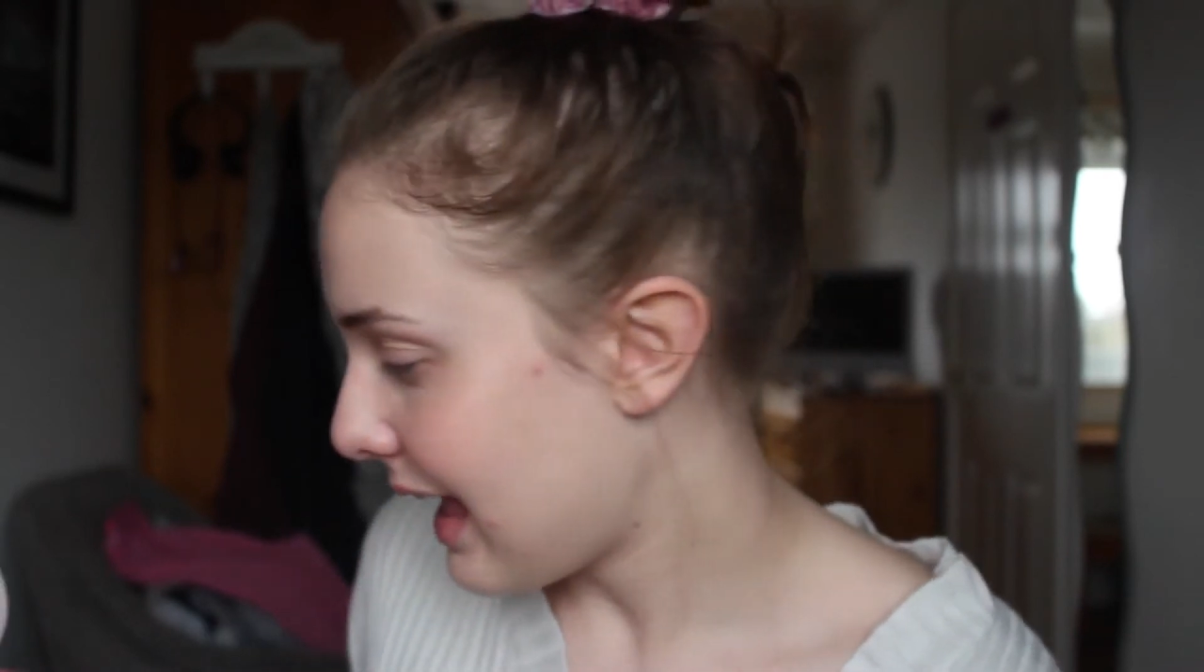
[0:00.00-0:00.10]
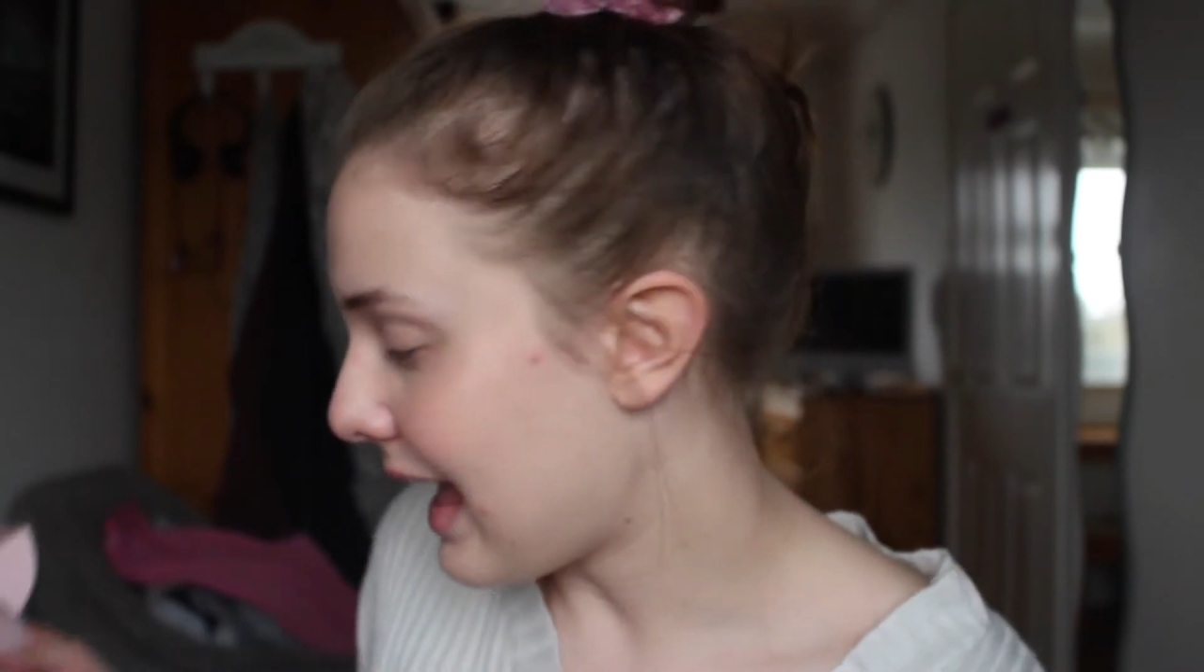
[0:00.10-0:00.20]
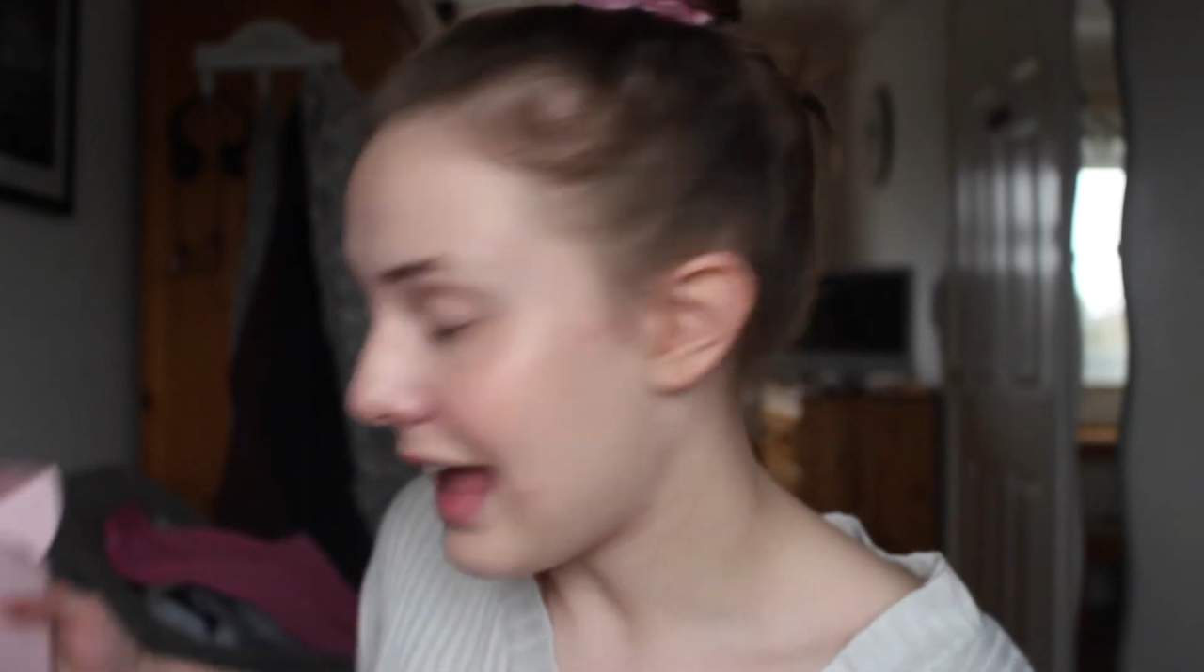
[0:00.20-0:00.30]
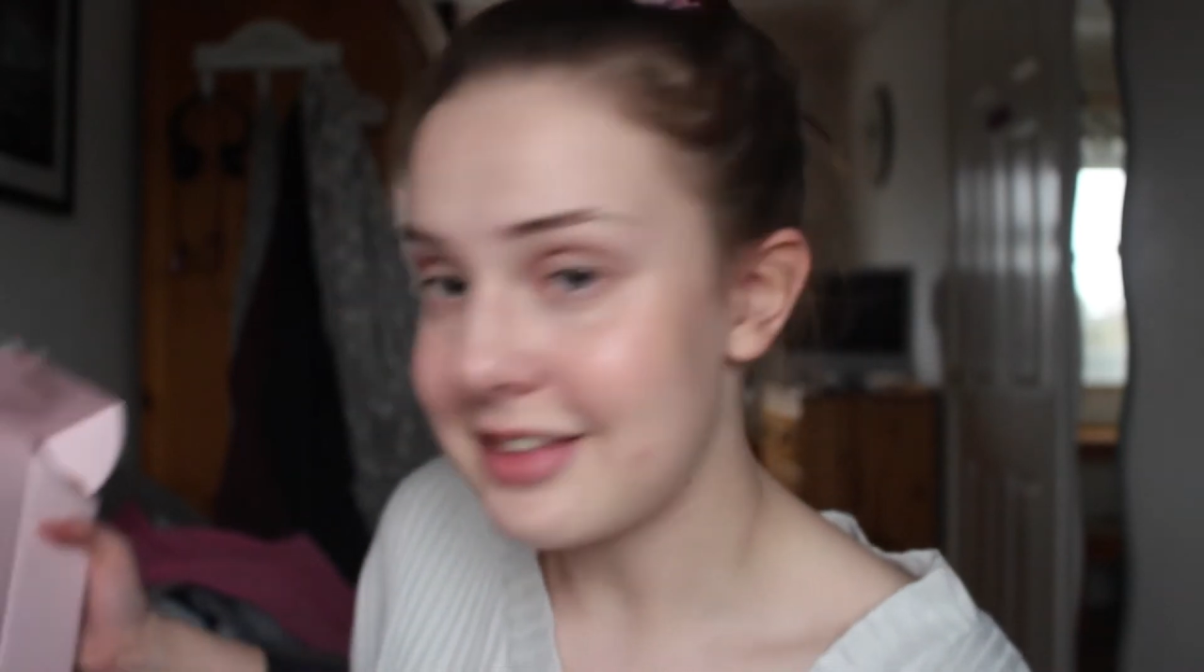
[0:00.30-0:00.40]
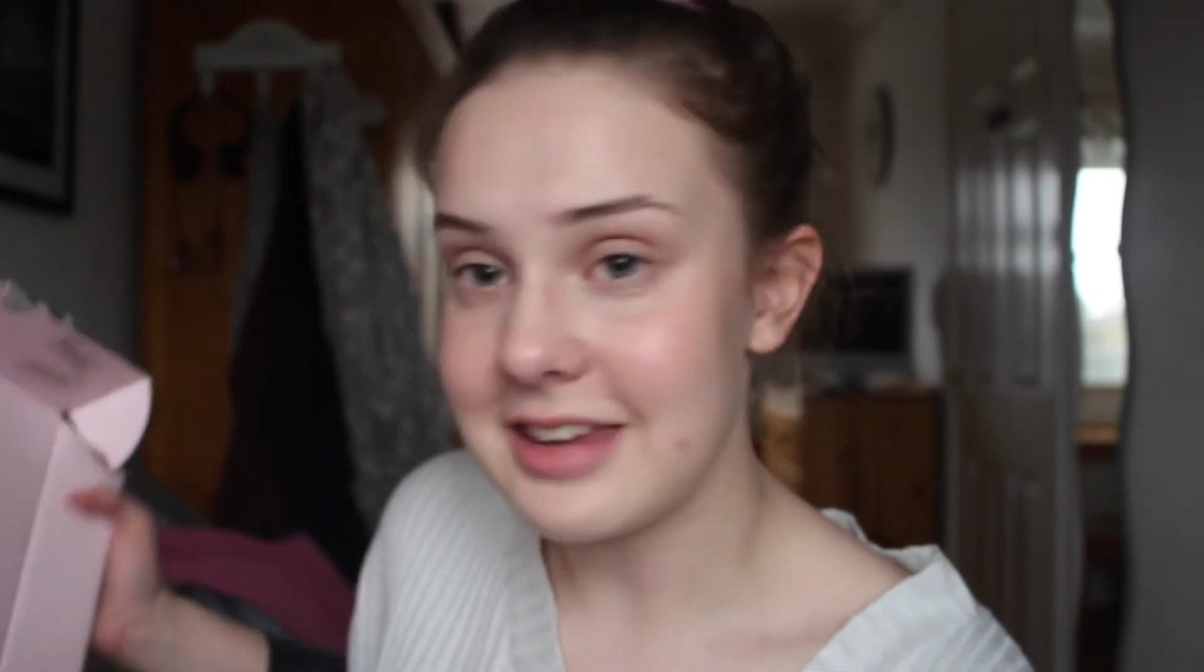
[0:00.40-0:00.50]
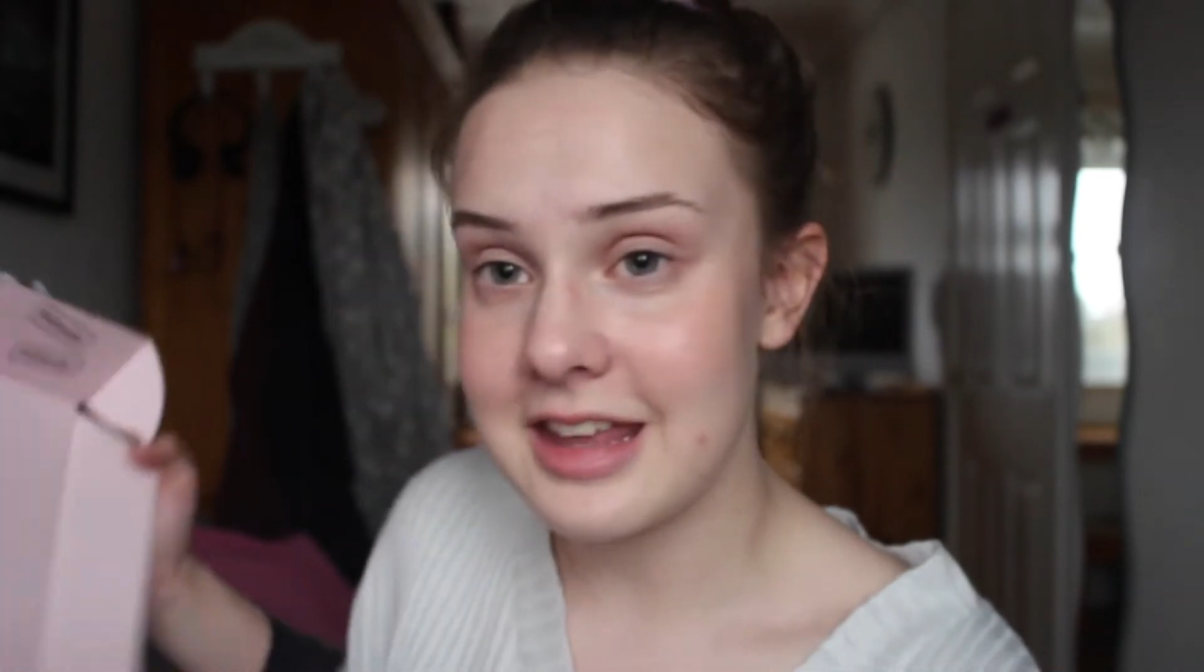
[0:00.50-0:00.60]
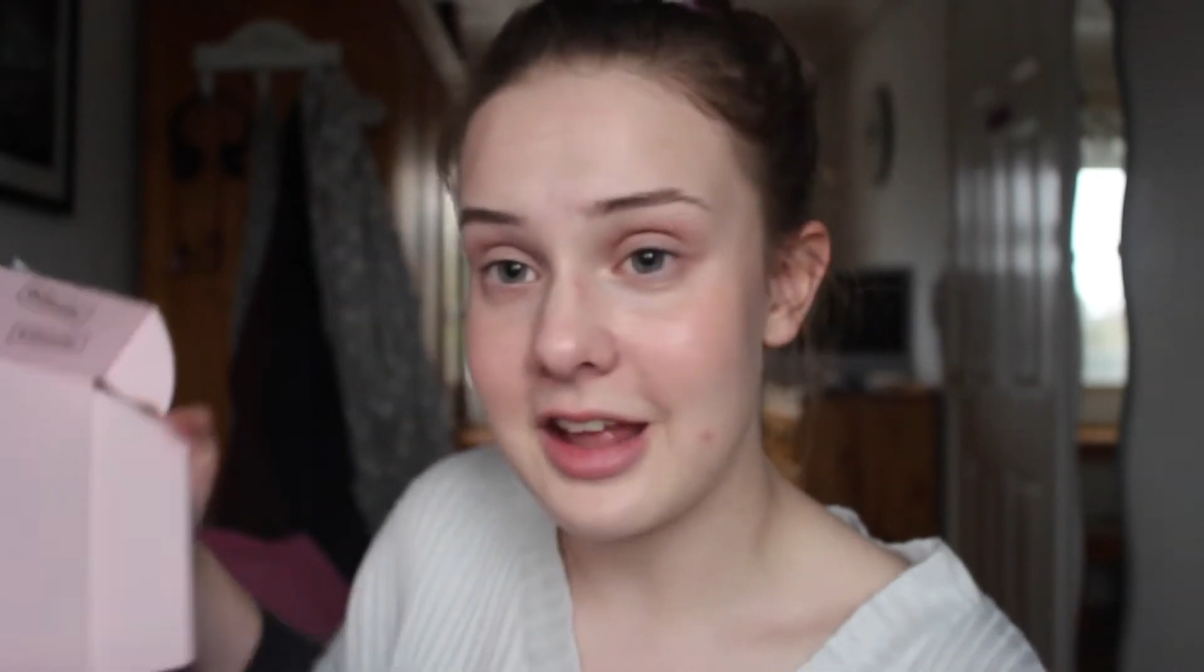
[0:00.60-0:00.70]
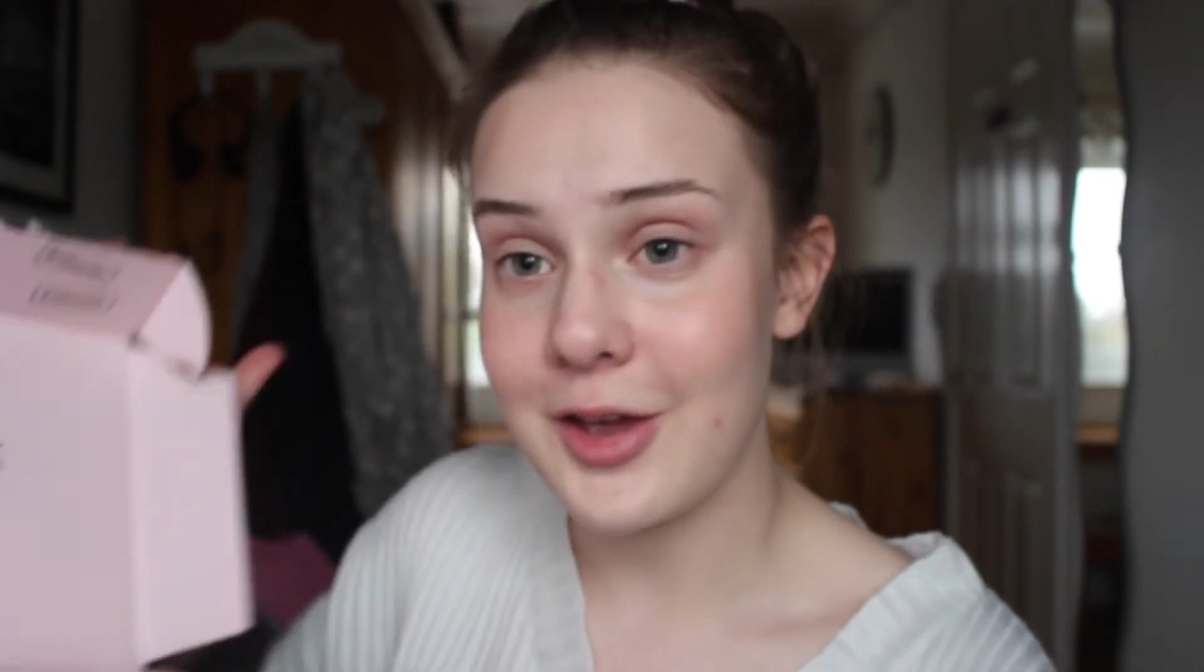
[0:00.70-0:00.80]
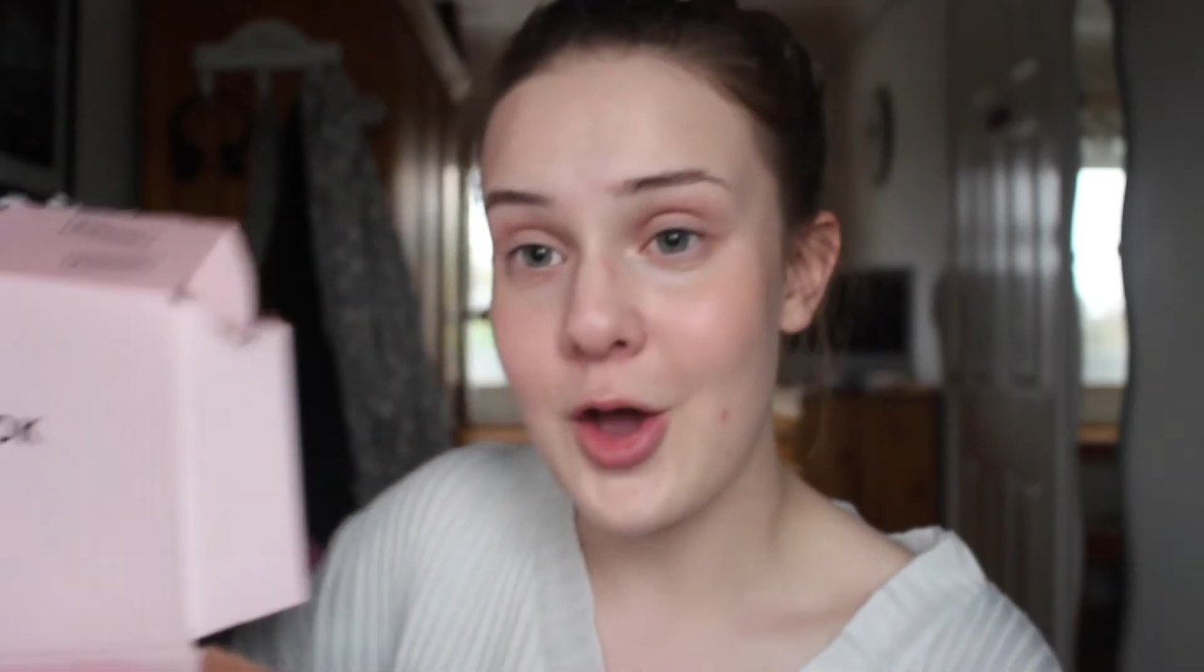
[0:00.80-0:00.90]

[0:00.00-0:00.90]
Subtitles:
And I